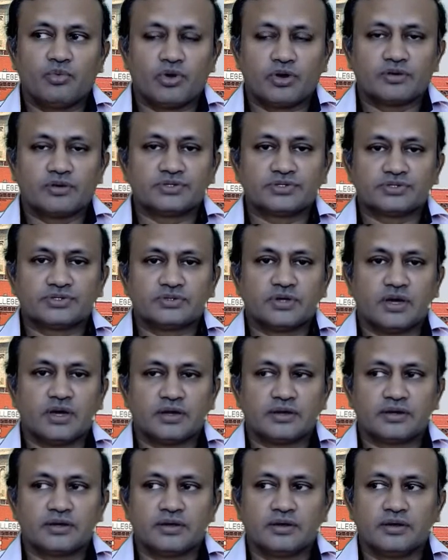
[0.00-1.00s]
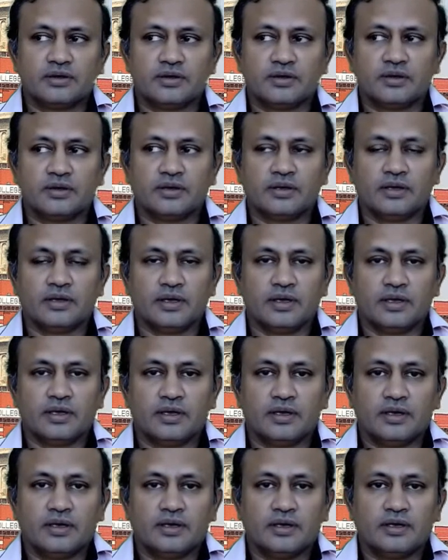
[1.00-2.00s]
to start
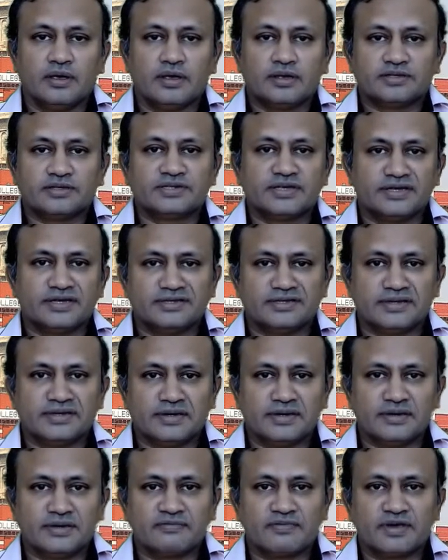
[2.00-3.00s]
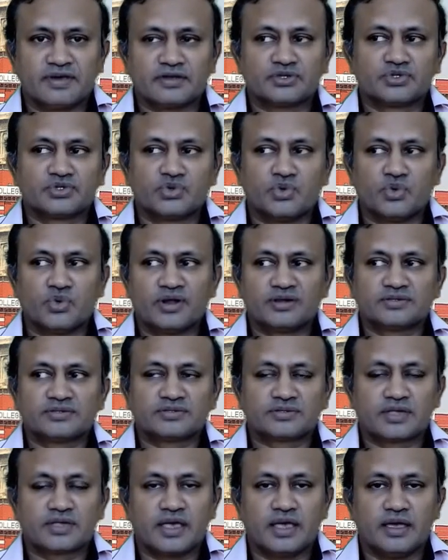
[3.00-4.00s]
a center where
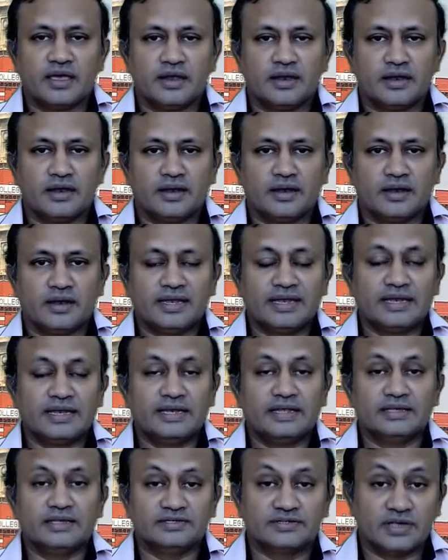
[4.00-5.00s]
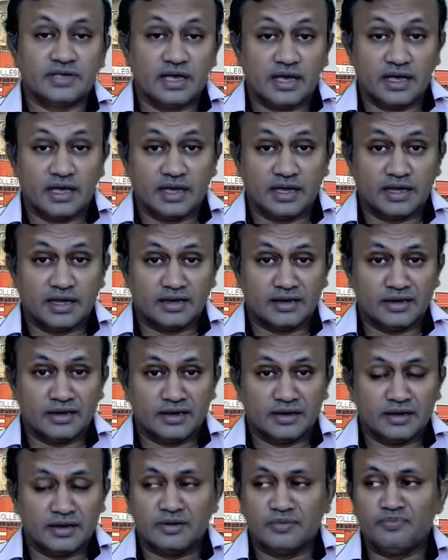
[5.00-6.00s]
students can design
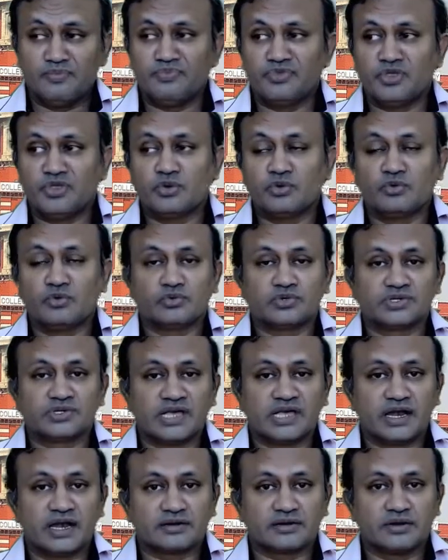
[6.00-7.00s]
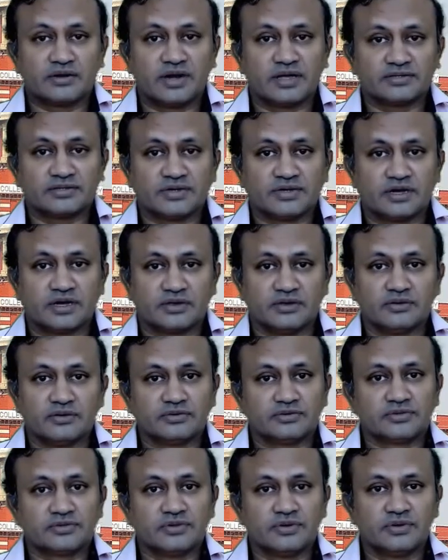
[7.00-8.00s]
new electronic
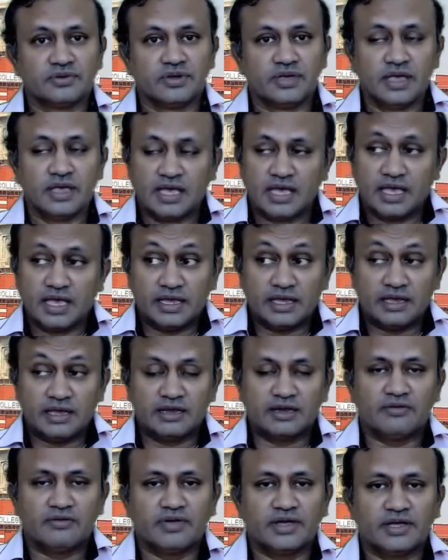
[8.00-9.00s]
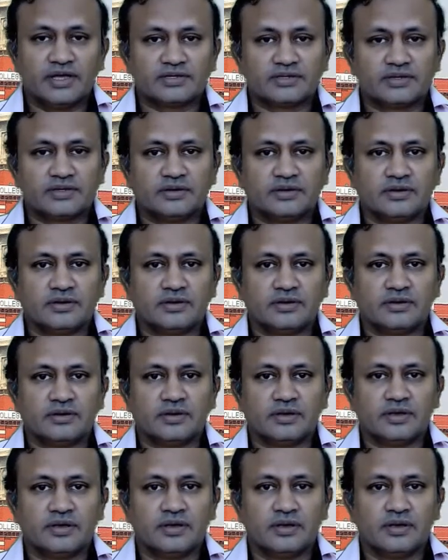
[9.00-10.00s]
circuits, innovate,
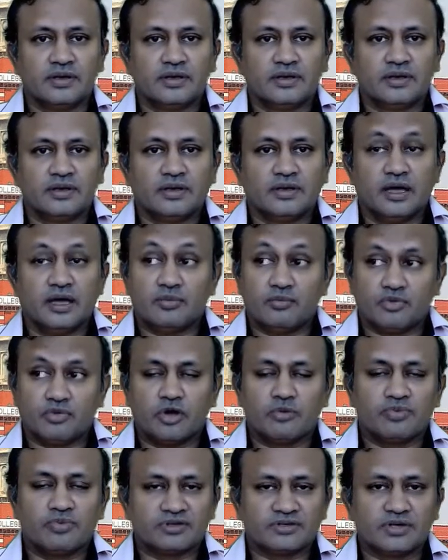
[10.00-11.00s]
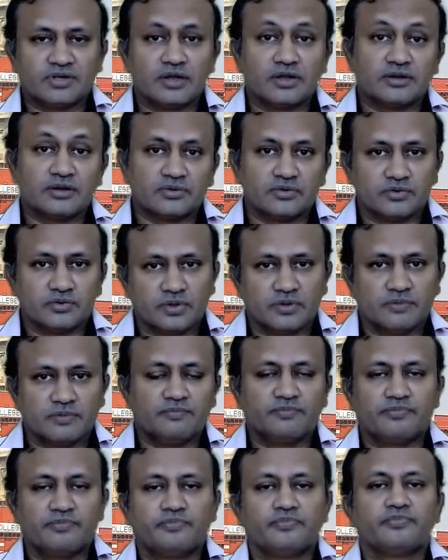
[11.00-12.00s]
and probably sell it to the
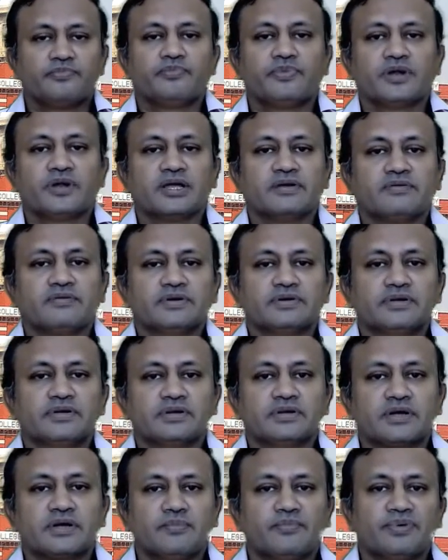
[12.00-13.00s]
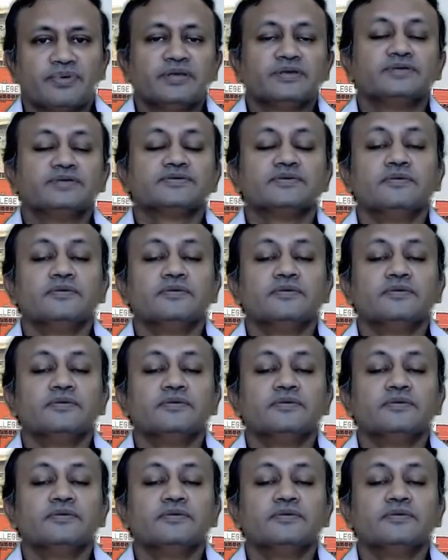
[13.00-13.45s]
private companies.